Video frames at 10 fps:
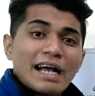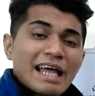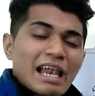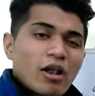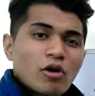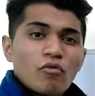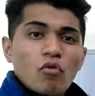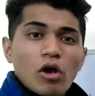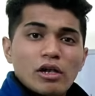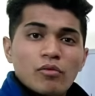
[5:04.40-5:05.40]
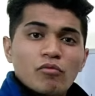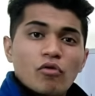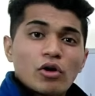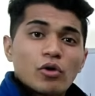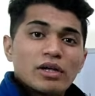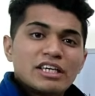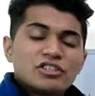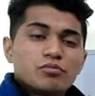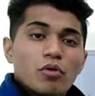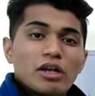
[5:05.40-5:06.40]
add a lot of volume for your
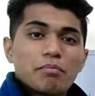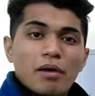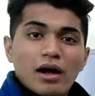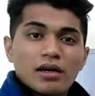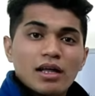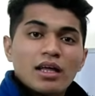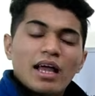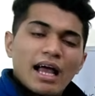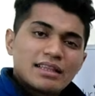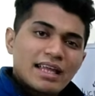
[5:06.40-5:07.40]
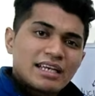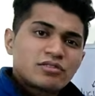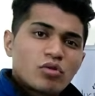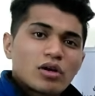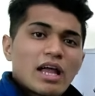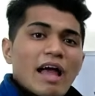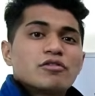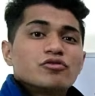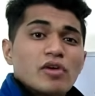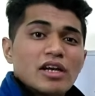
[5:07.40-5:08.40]
each body part. And that is what I
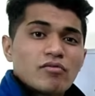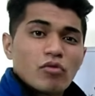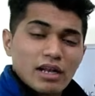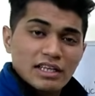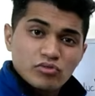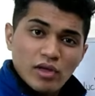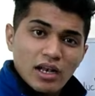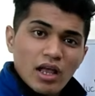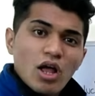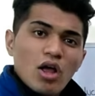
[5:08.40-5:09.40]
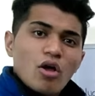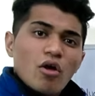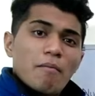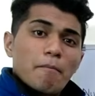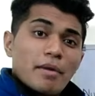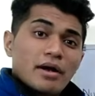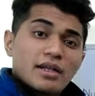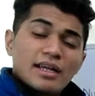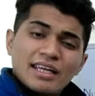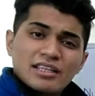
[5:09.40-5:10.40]
was worried for as well. But
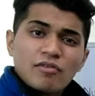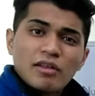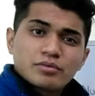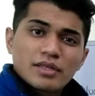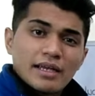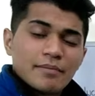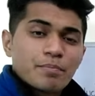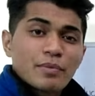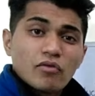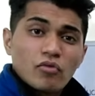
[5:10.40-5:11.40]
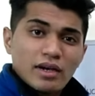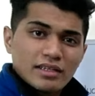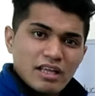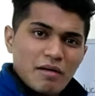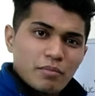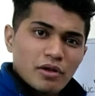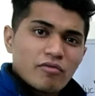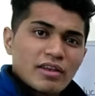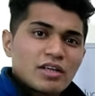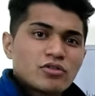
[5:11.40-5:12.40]
it has a flip side. For example,
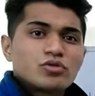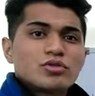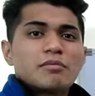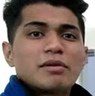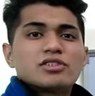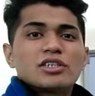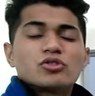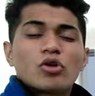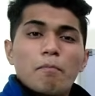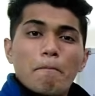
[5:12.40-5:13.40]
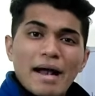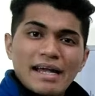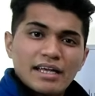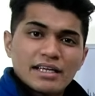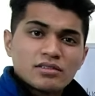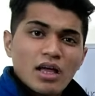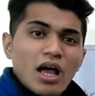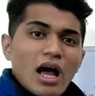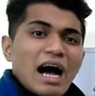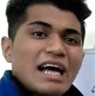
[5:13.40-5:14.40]
when I used to train my chest on Mondays,
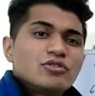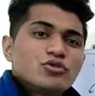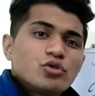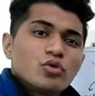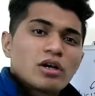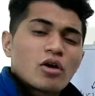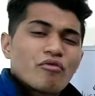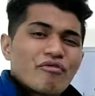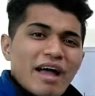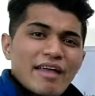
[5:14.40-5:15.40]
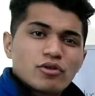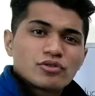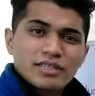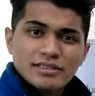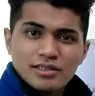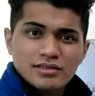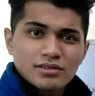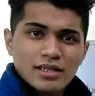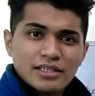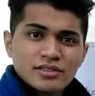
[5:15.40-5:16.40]
I used to do around 5 or 6
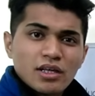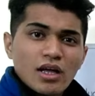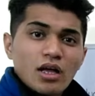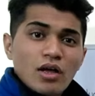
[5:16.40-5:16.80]
exercises